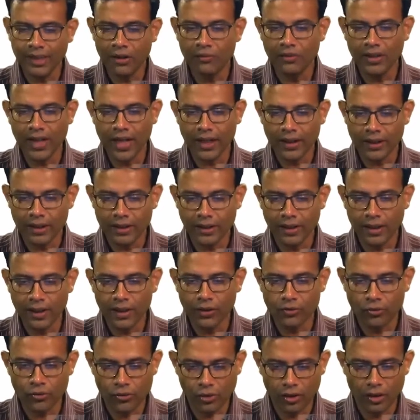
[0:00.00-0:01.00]
out that in the
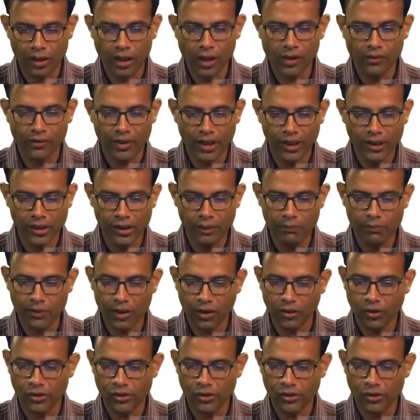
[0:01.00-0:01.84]
Newtonian regime the